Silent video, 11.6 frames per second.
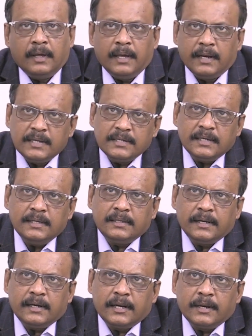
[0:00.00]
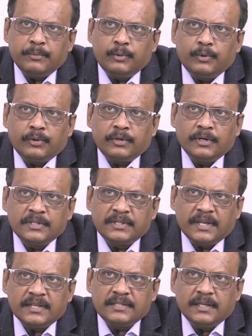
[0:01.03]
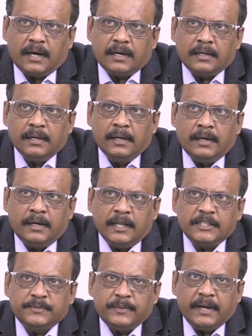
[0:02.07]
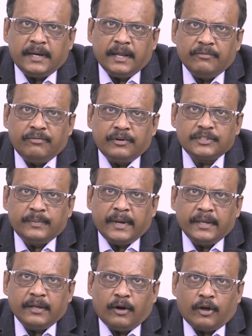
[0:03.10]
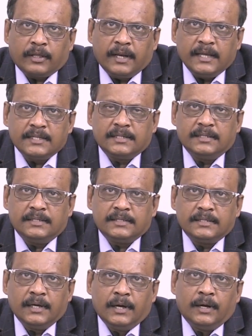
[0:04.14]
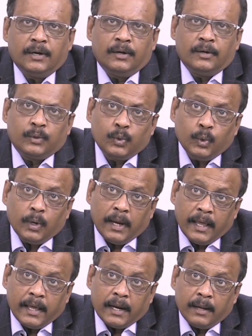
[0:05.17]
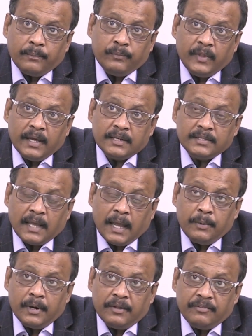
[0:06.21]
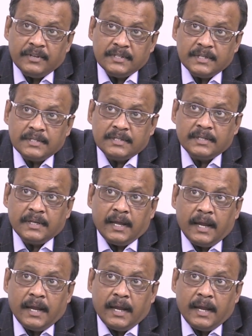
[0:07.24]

A recent threat report says that despite efforts by organizations to layer up their cyber defenses,